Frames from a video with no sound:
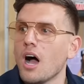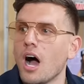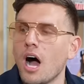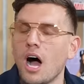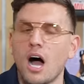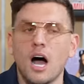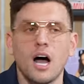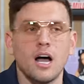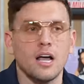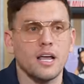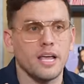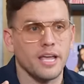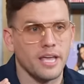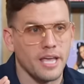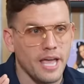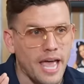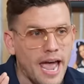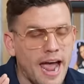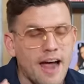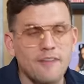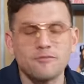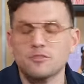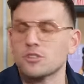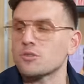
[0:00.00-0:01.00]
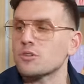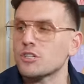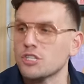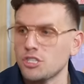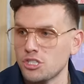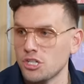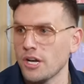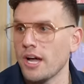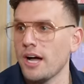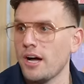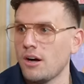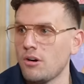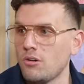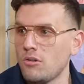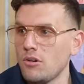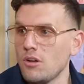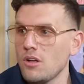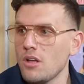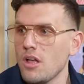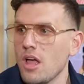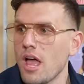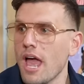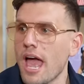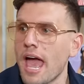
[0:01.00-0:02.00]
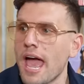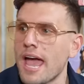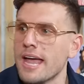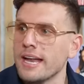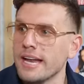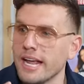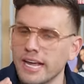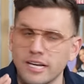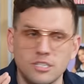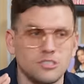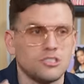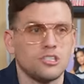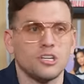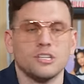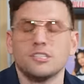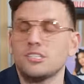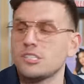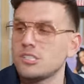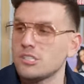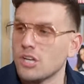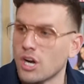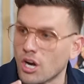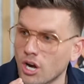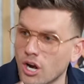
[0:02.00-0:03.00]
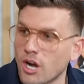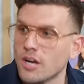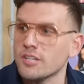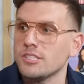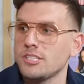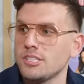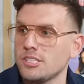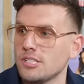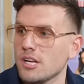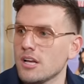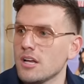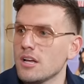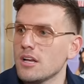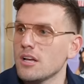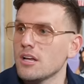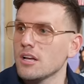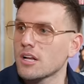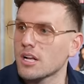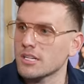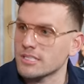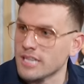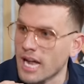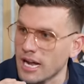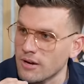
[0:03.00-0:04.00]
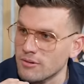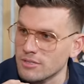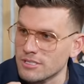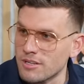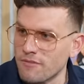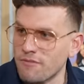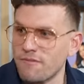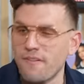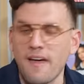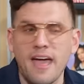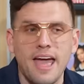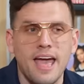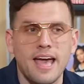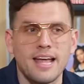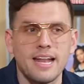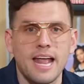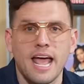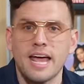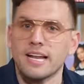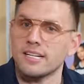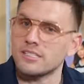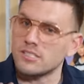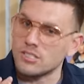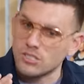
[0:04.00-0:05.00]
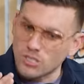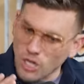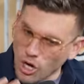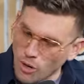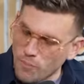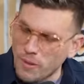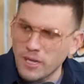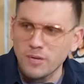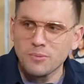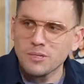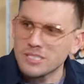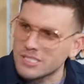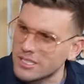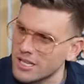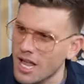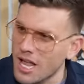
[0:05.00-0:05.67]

Uh, after a show, and it just hurts because I was a fan and it's nobody was